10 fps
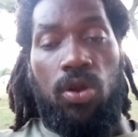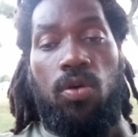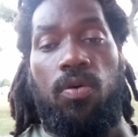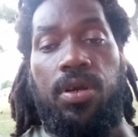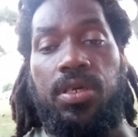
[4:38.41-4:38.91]
Do
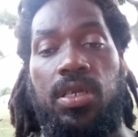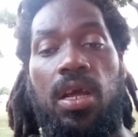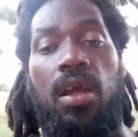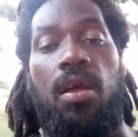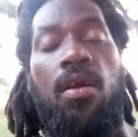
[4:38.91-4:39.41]
you
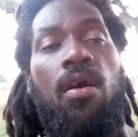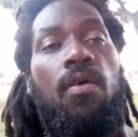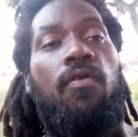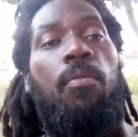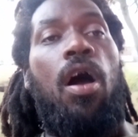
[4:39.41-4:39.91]
understand?
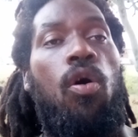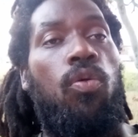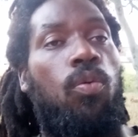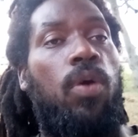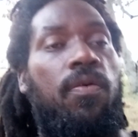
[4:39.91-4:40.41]
From
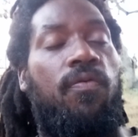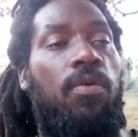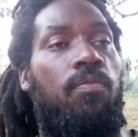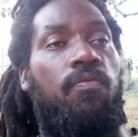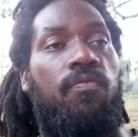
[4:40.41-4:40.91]
all the way
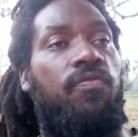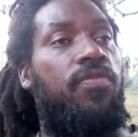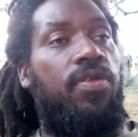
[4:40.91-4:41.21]
from